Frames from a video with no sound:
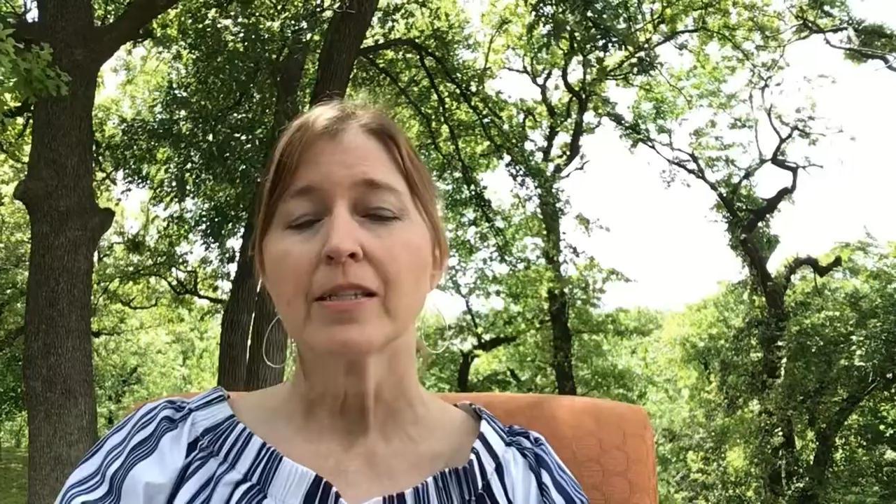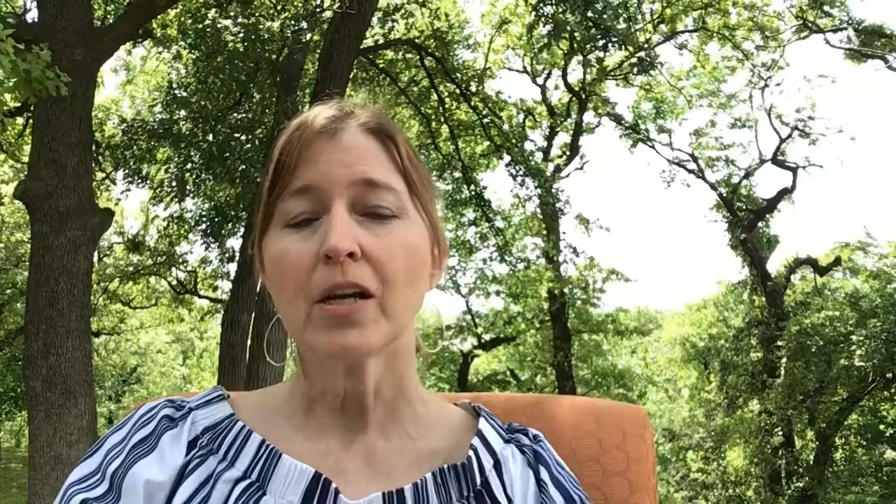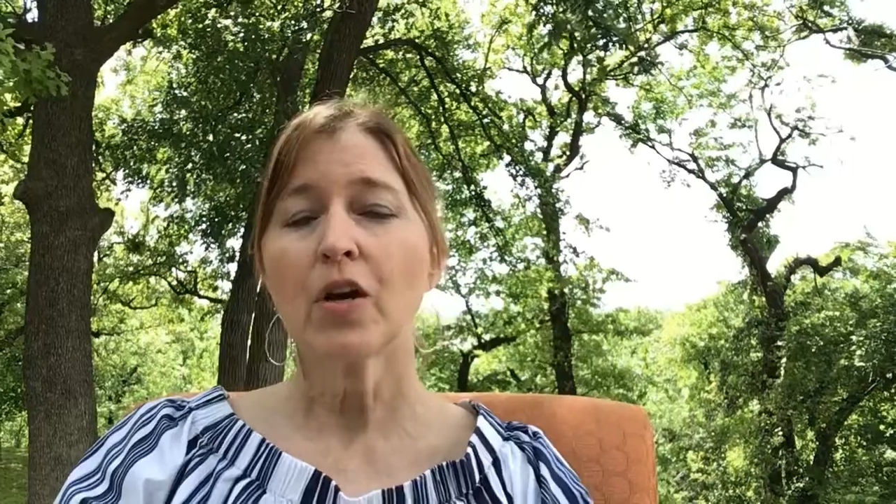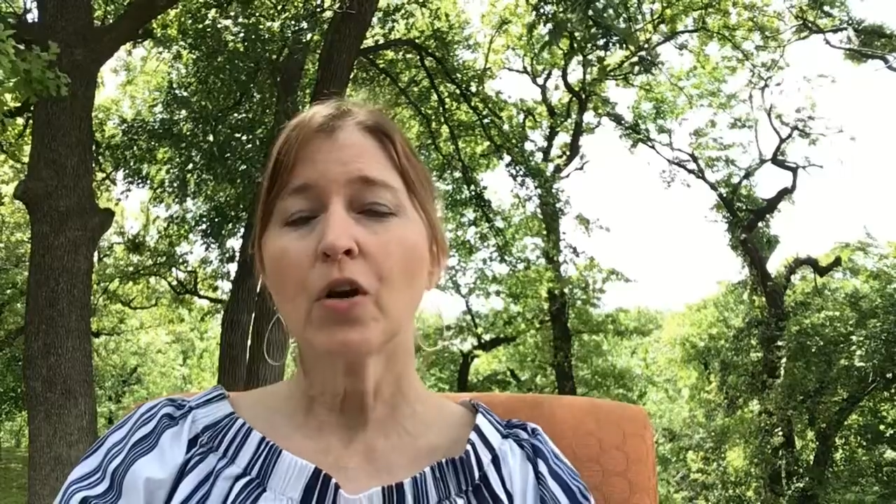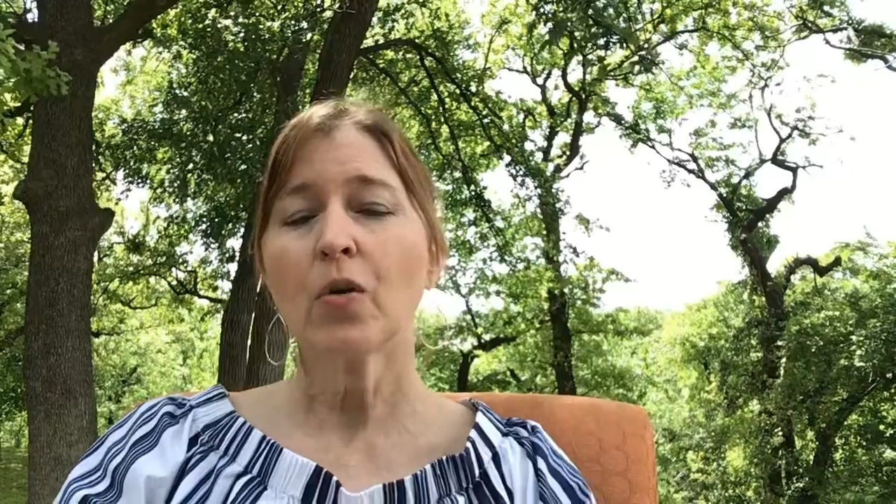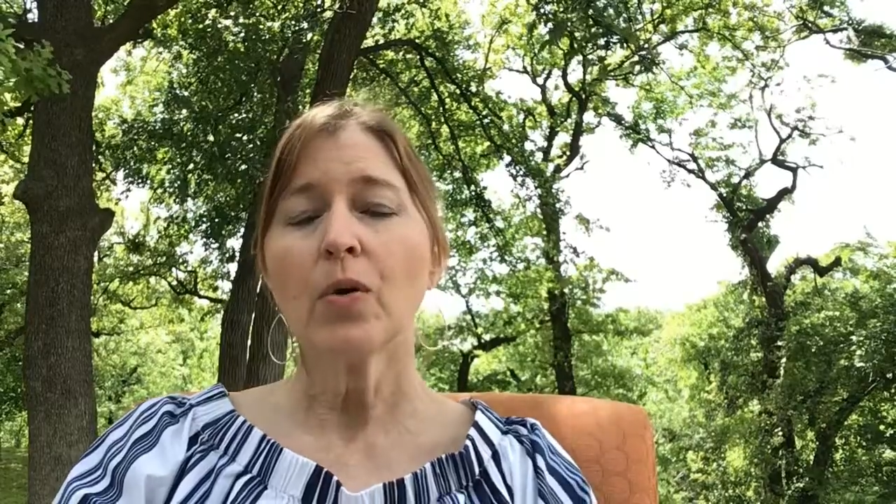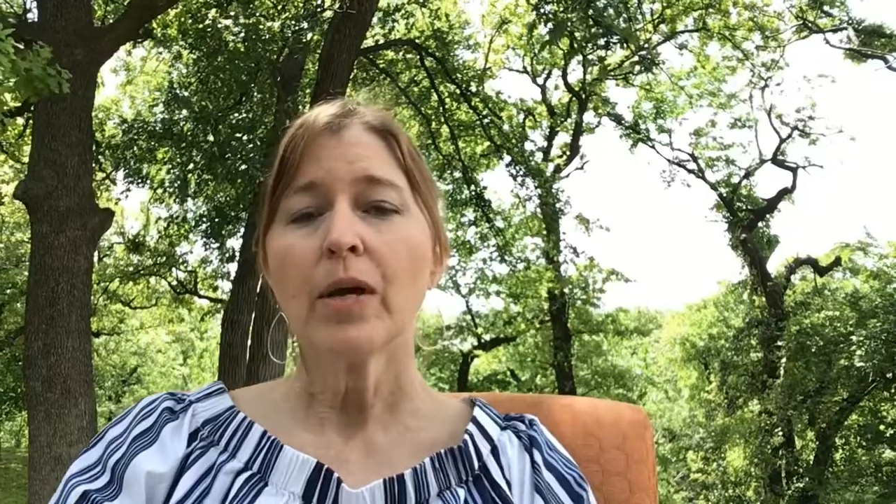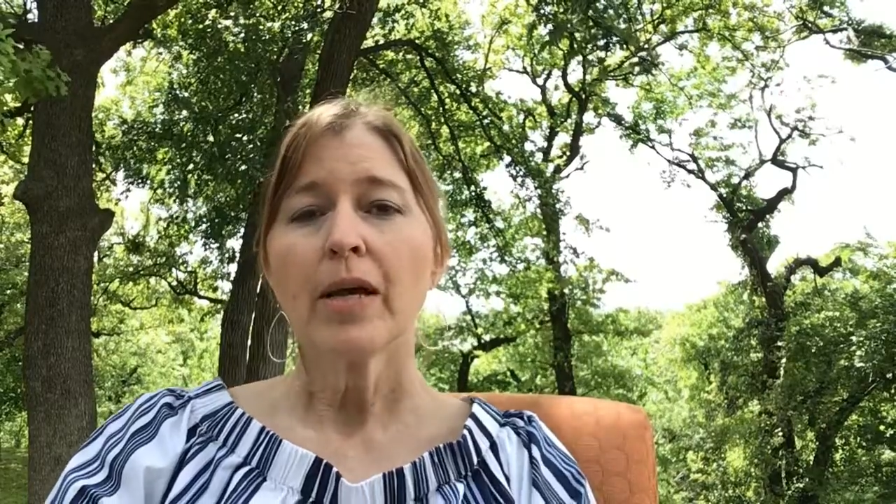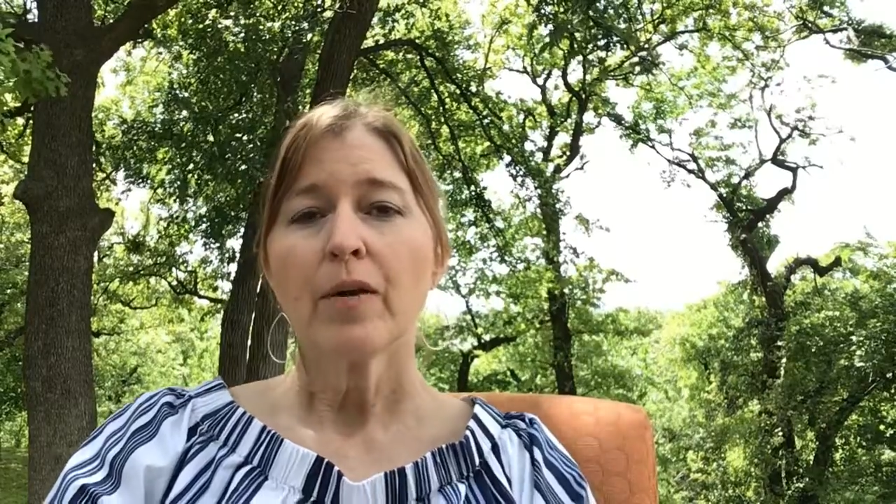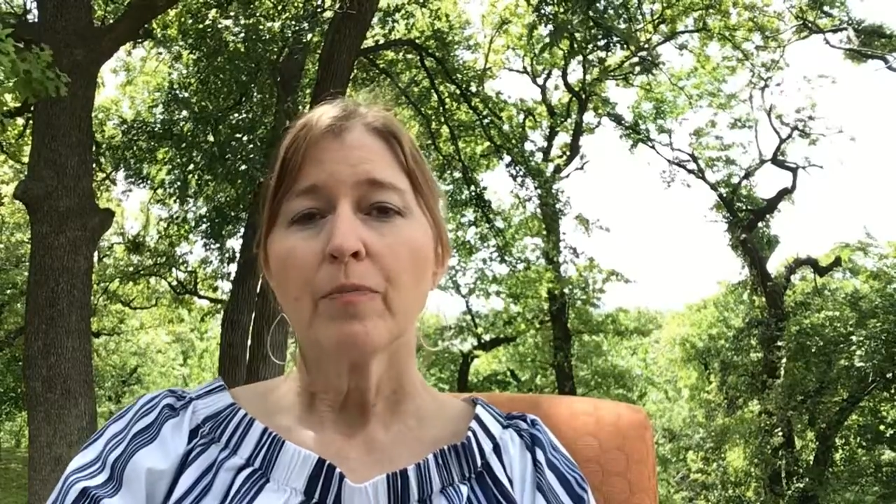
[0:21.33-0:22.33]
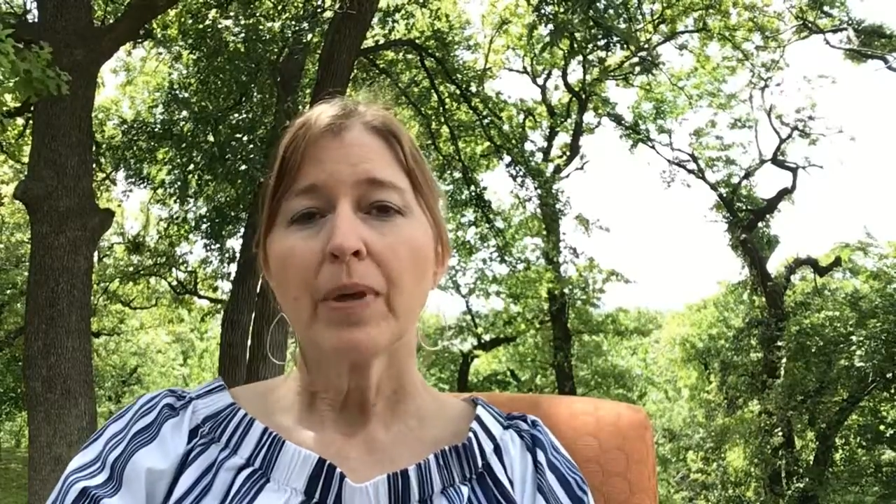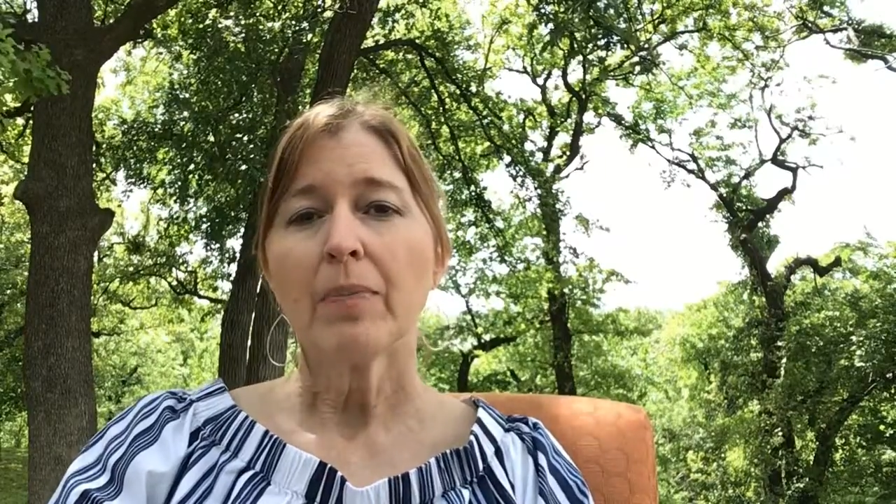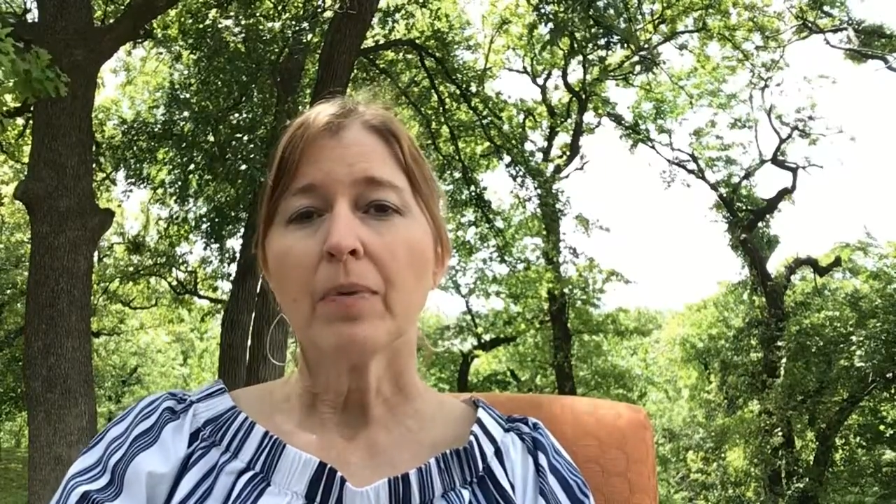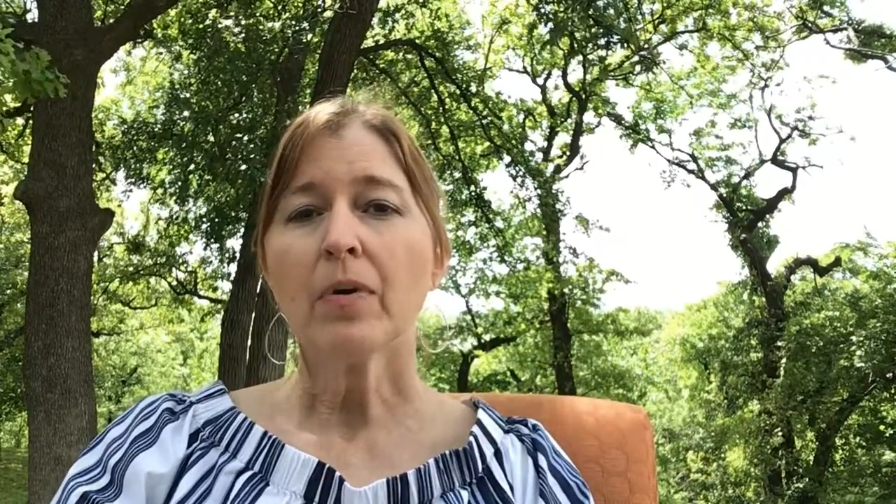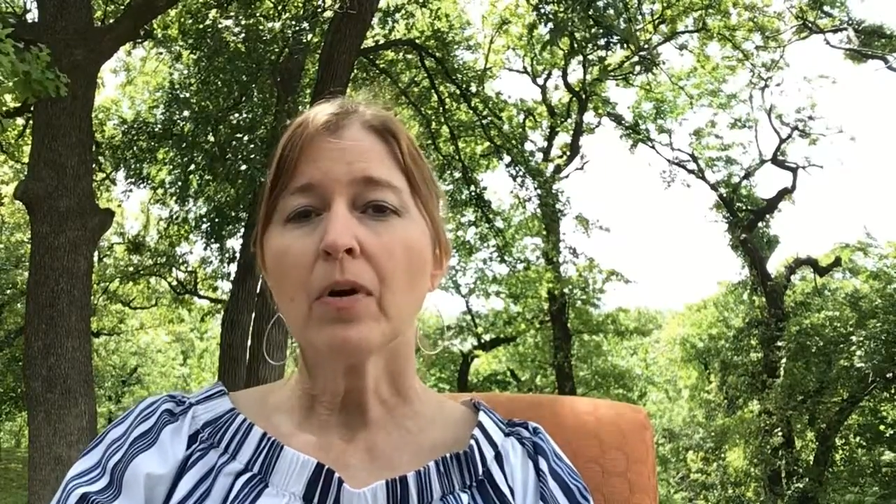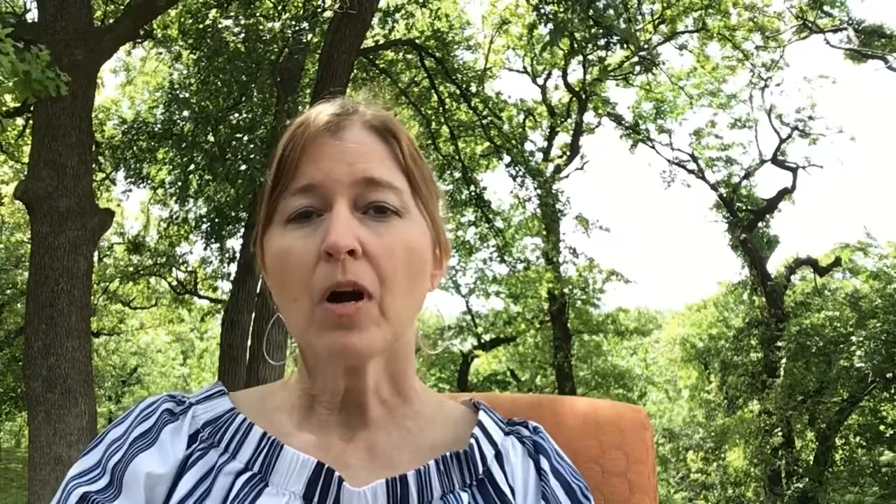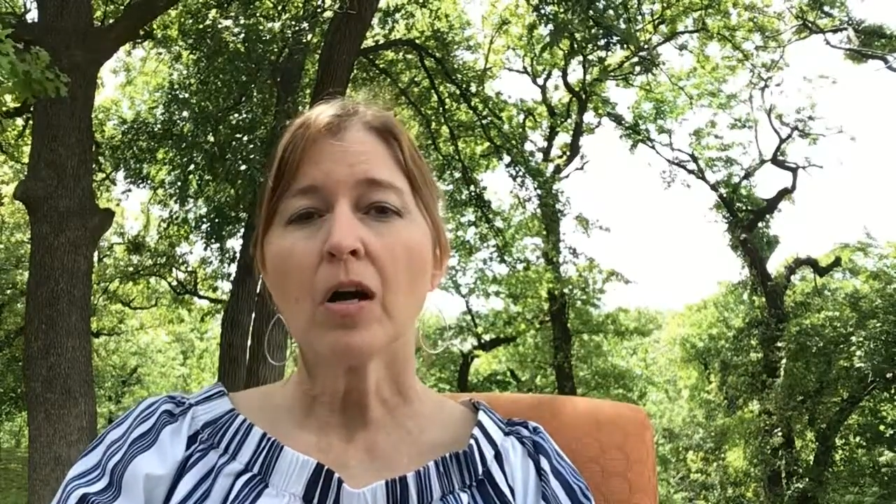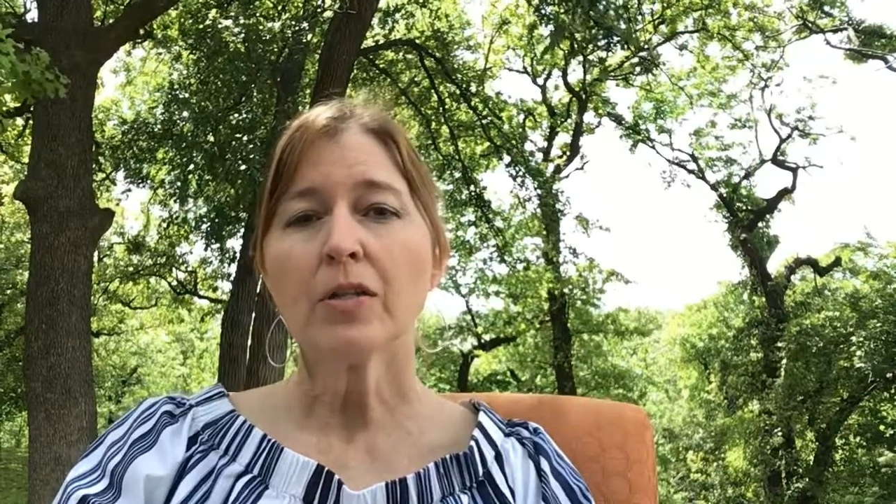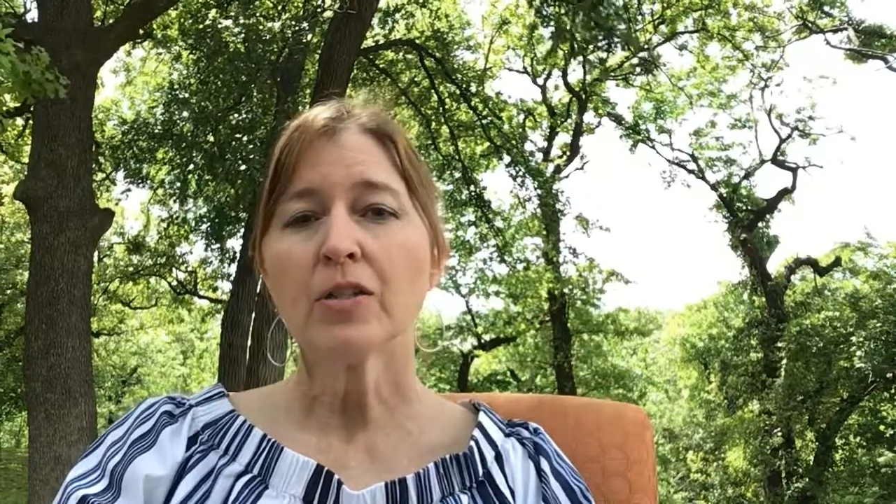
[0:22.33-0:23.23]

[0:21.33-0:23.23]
So people